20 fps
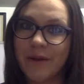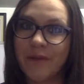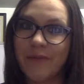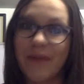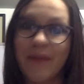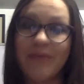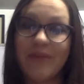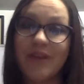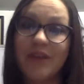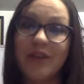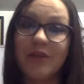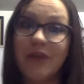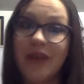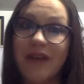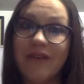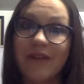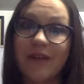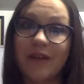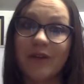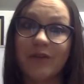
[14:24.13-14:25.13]
Maybe you
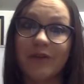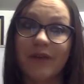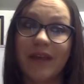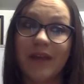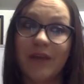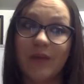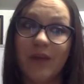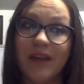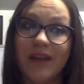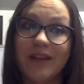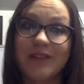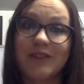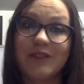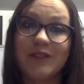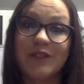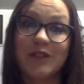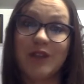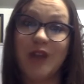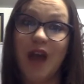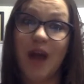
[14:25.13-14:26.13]
have a great way to
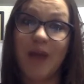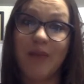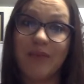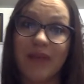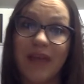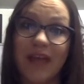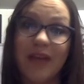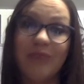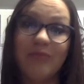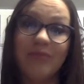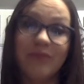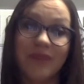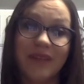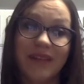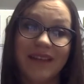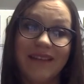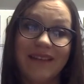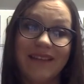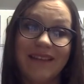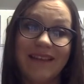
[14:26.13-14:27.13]
stop and
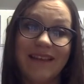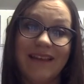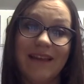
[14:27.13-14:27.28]
breathe.